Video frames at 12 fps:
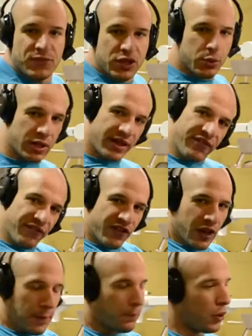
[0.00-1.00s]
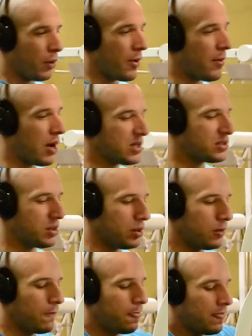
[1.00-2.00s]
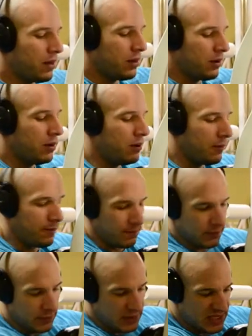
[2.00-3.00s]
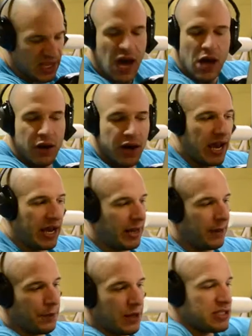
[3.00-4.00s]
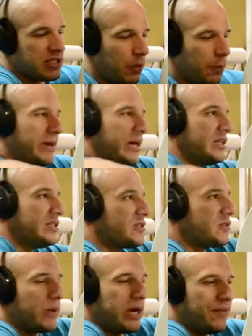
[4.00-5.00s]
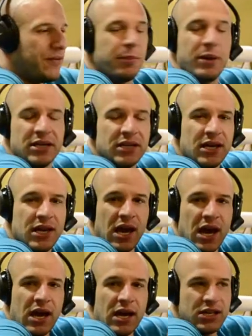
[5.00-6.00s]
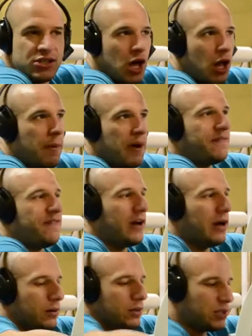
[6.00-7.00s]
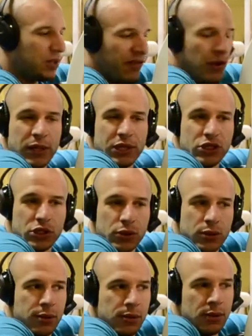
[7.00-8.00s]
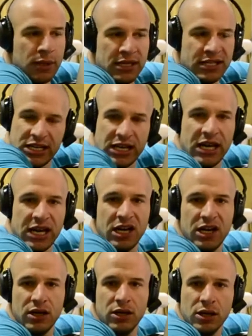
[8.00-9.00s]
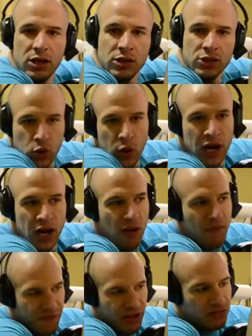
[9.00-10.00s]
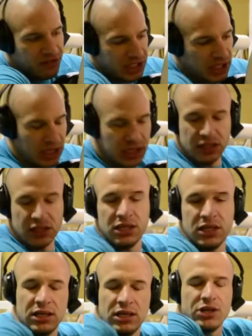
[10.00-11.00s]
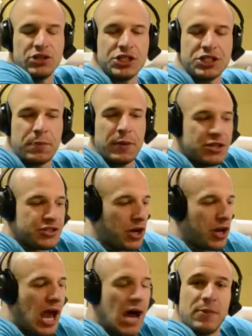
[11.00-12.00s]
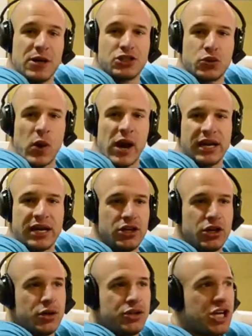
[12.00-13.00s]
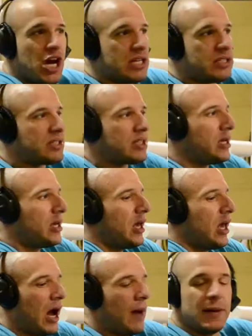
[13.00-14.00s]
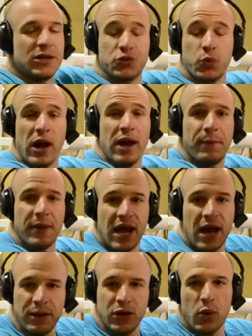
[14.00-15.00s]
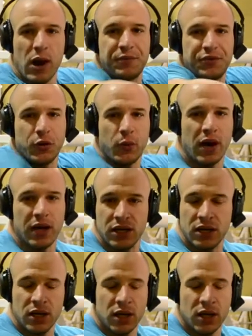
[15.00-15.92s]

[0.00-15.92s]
to really feel it pull my muscle. This is 180 plus little pins, whatever, but it's all about a feel. So if I want to do 10, 12, 15, it just depends on how much weight, and you adjust how much weight by how many reps you want.